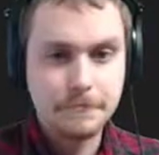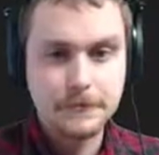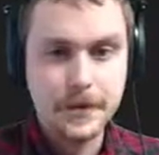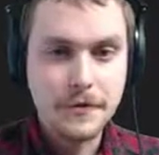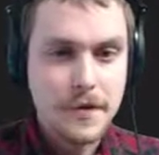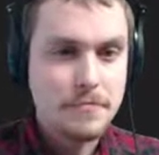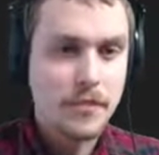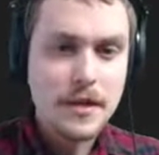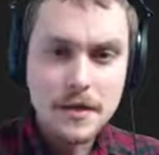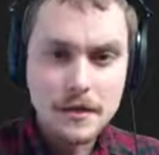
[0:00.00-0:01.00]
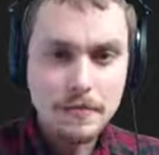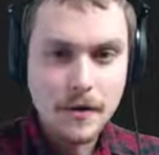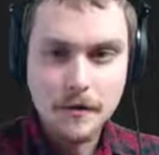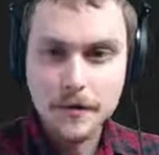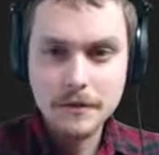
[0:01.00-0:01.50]
Does that break it,
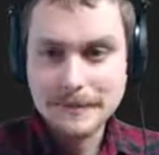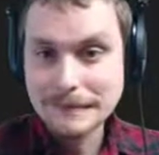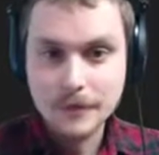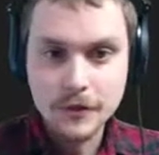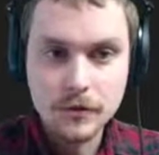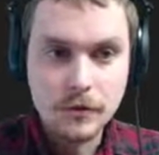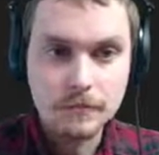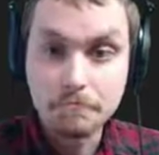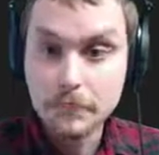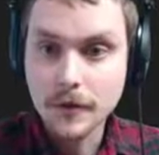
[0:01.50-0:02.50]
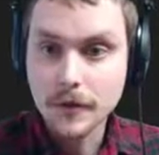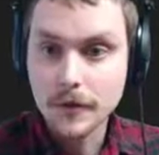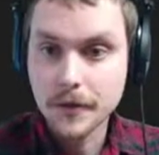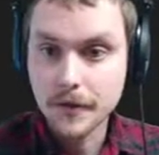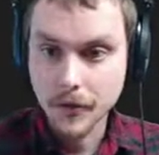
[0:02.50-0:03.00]
apparently? I'm not sure.
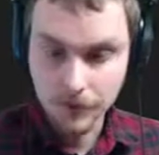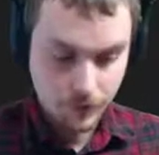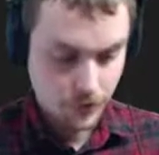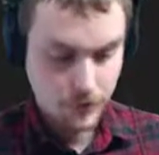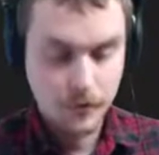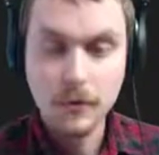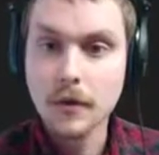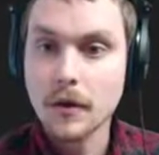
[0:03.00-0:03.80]
Uh, okay, so,